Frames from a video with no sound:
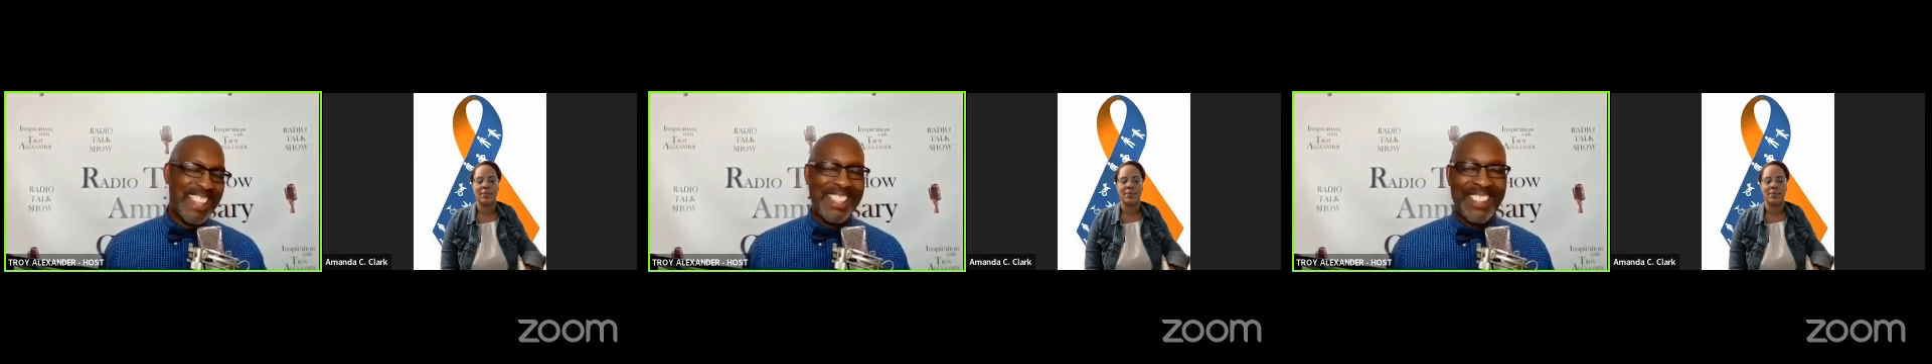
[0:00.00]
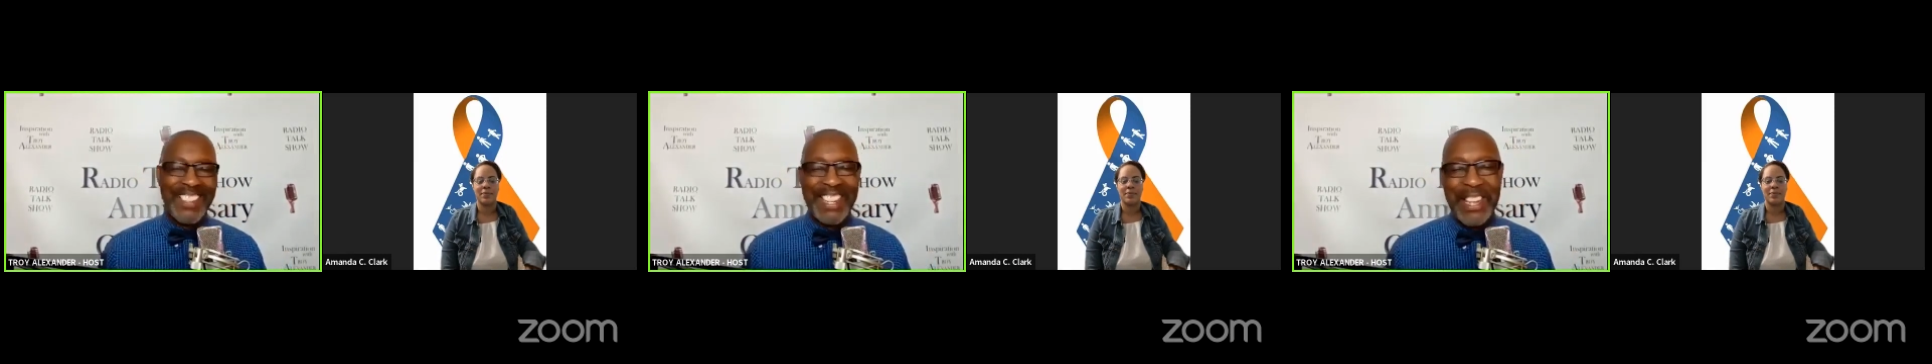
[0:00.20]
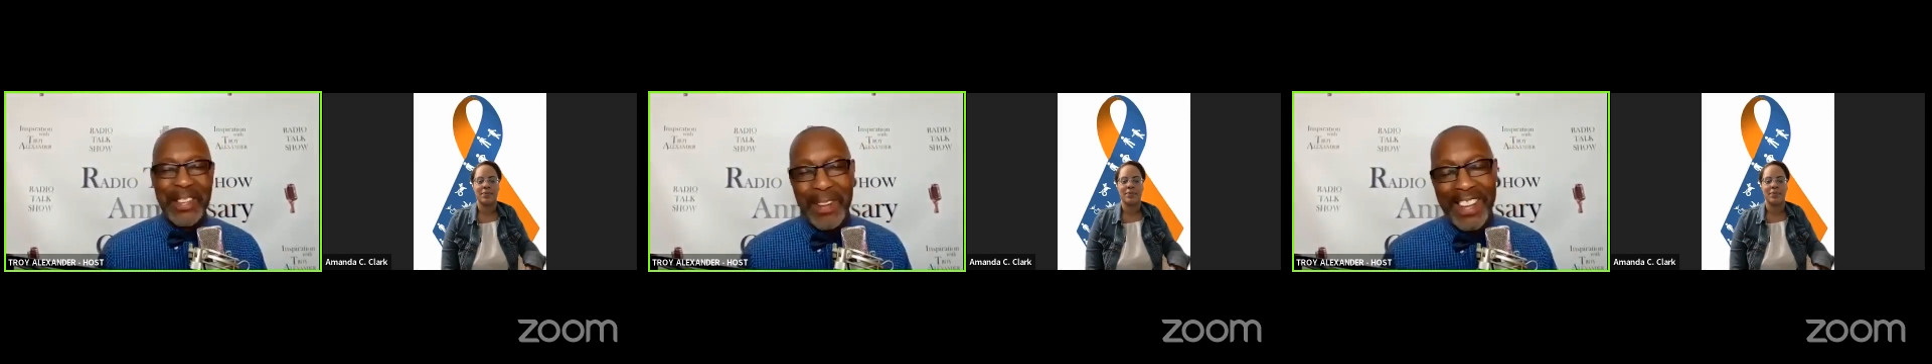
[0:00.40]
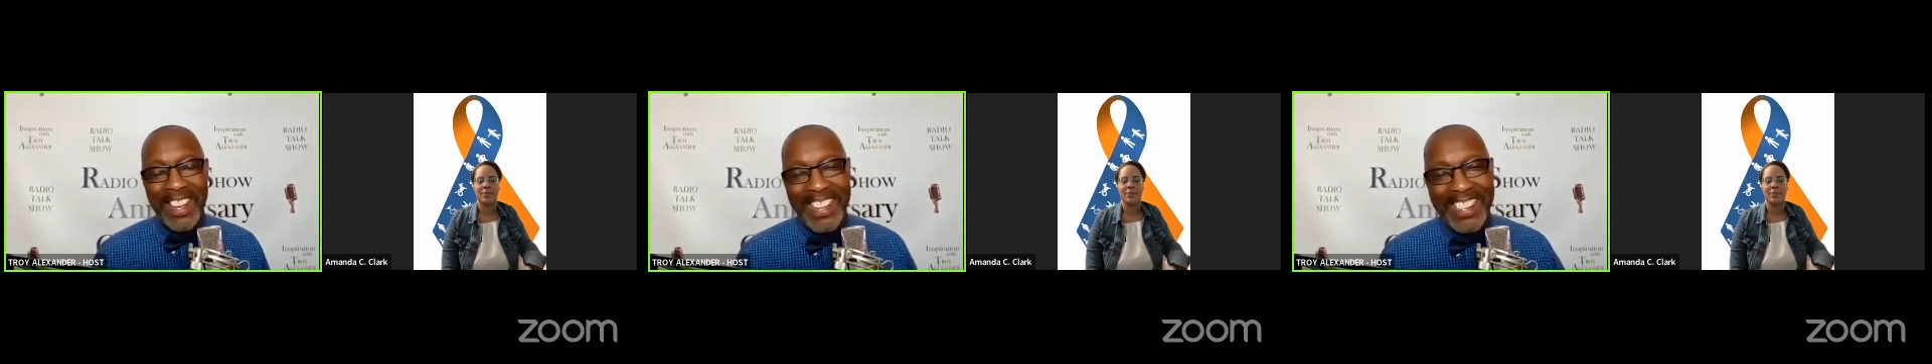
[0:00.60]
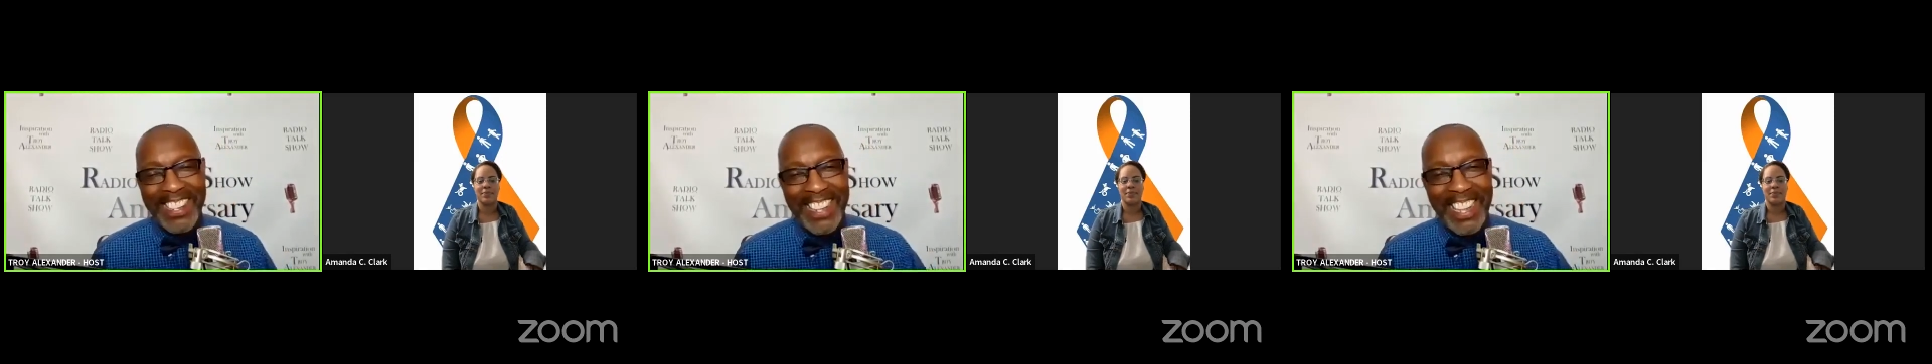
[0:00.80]
is there
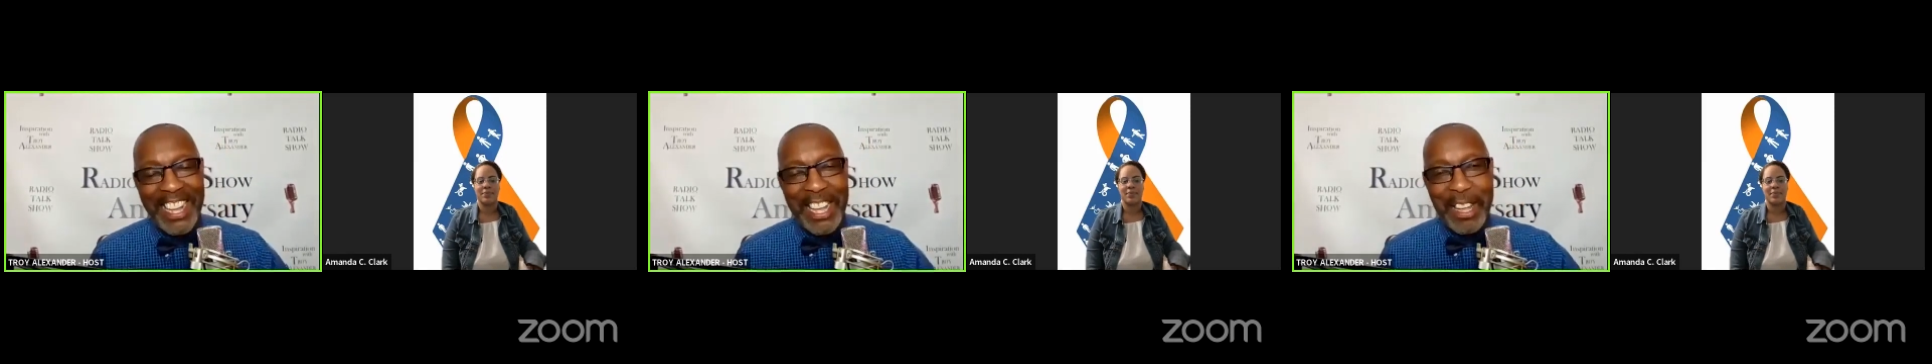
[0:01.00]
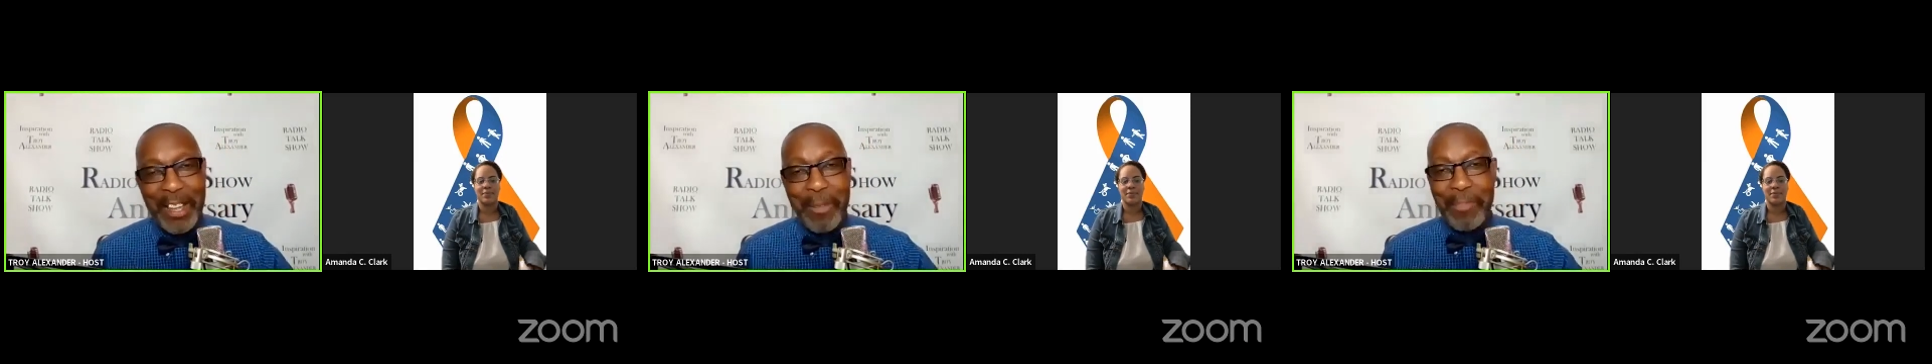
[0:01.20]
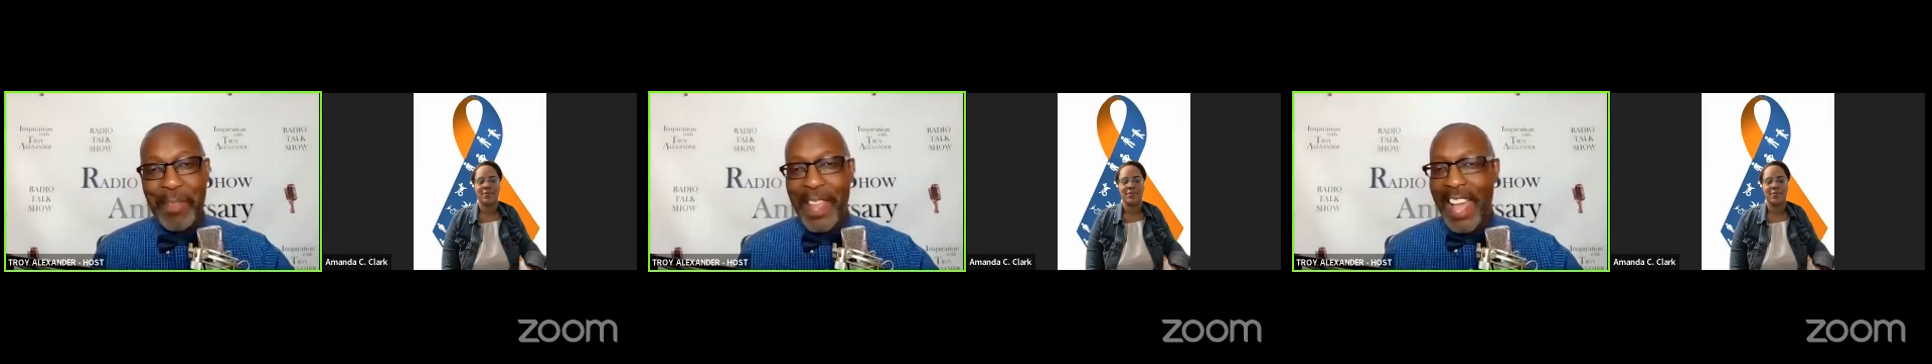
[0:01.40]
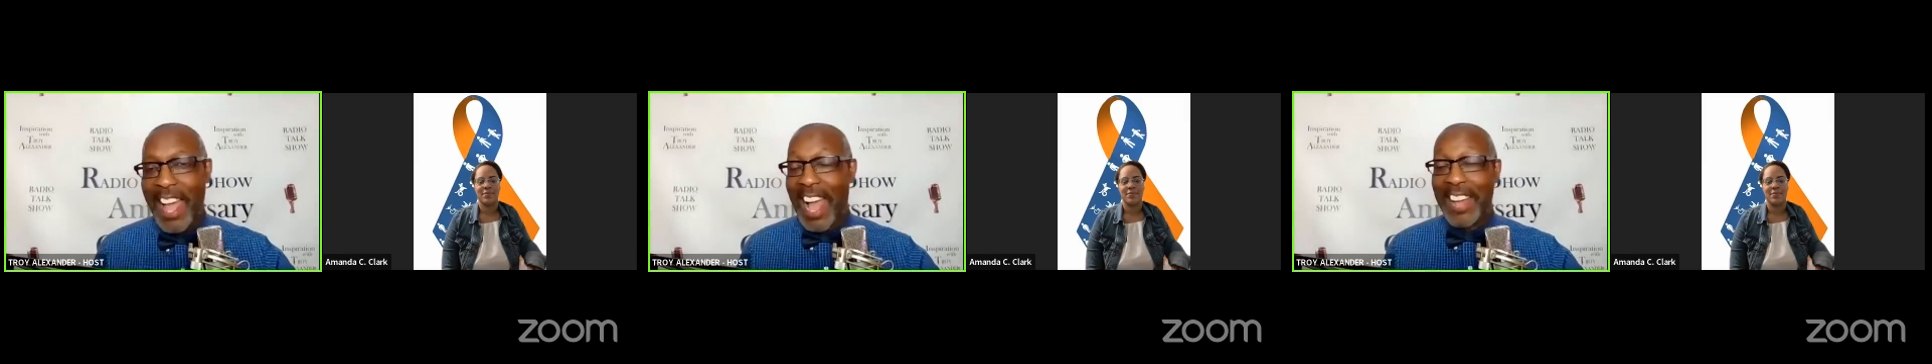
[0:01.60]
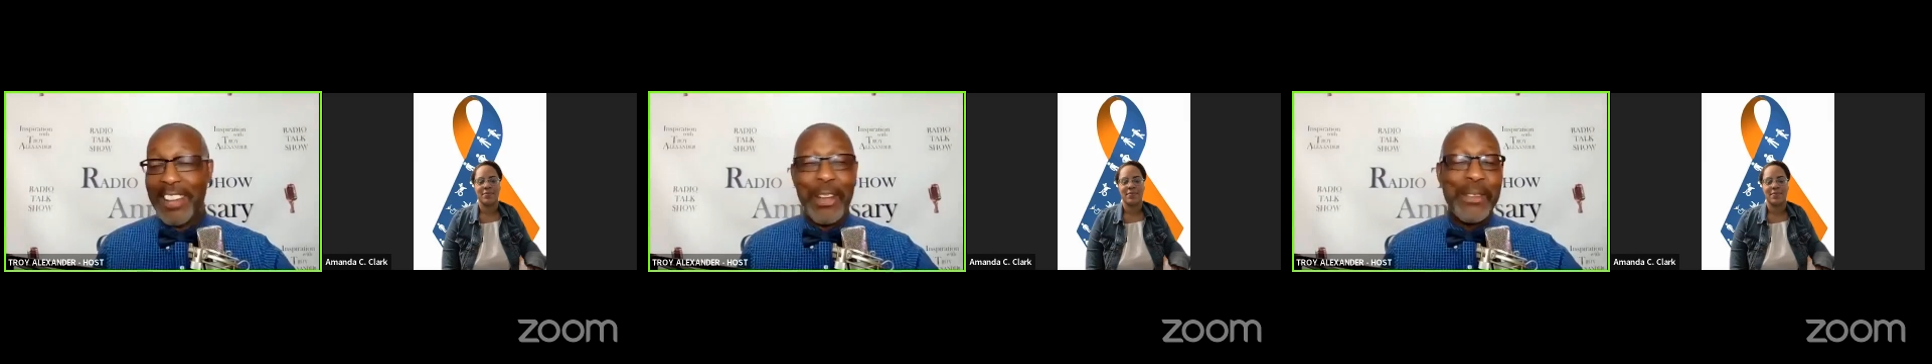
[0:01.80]
anyone,
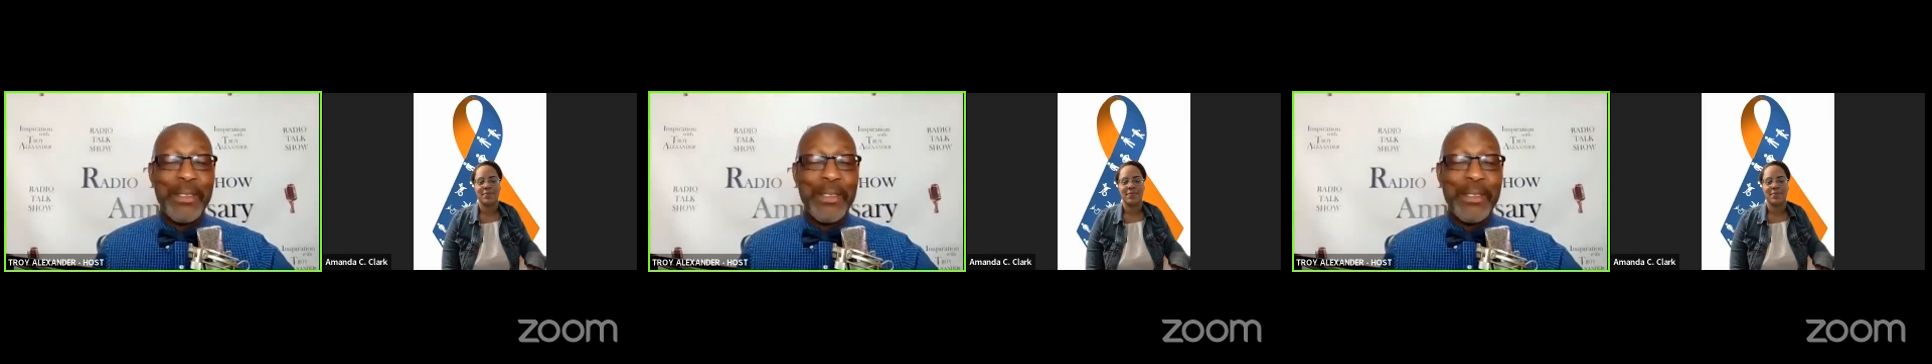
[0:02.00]
I